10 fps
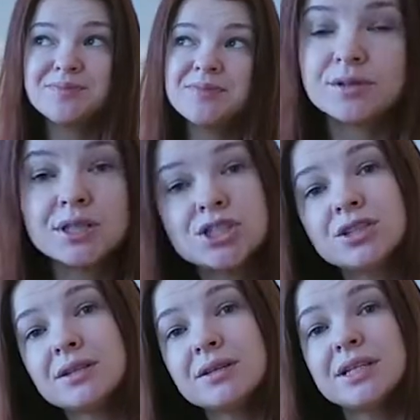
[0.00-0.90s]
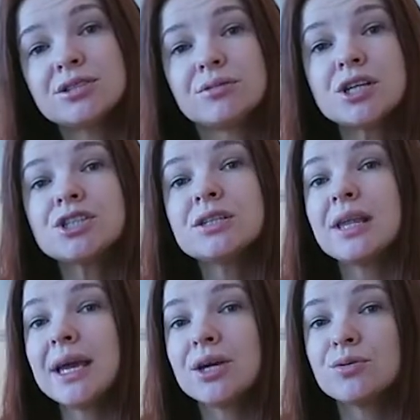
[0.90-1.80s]
Traditionally in Russian
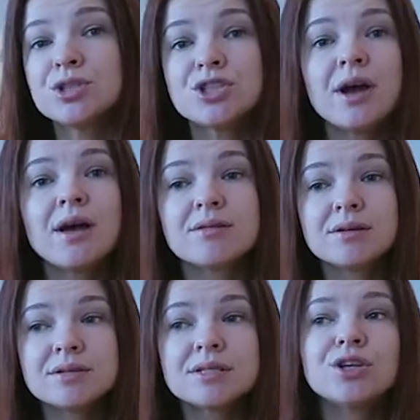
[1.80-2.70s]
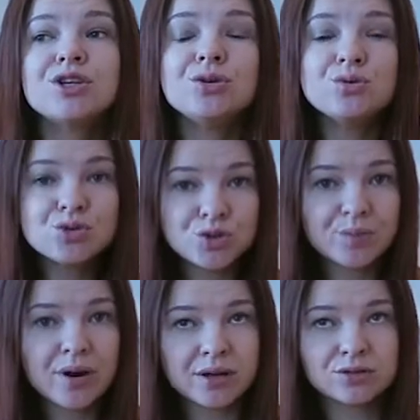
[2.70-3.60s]
language there is a huge
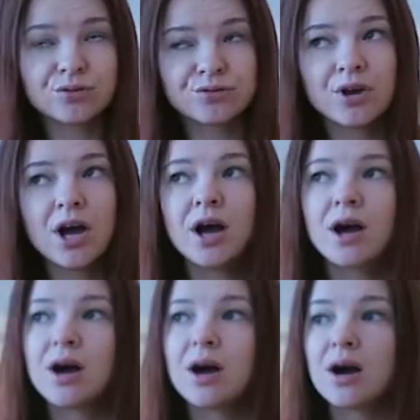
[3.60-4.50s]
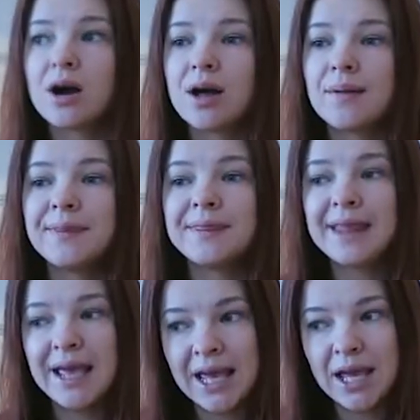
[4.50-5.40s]
part of uh,
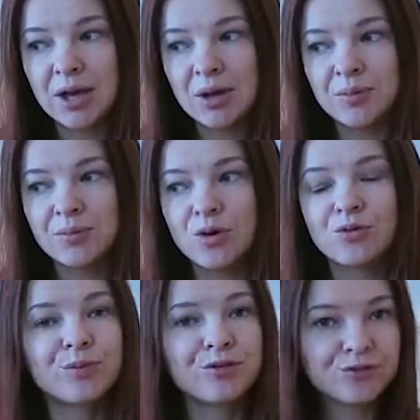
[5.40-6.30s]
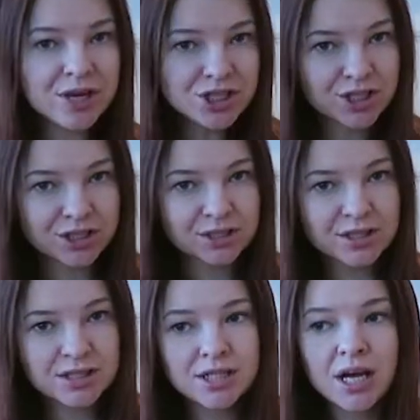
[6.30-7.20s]
name of
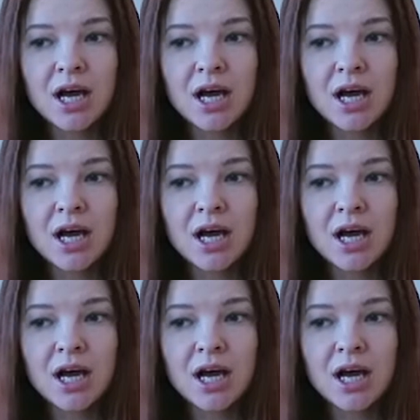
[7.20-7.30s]
professions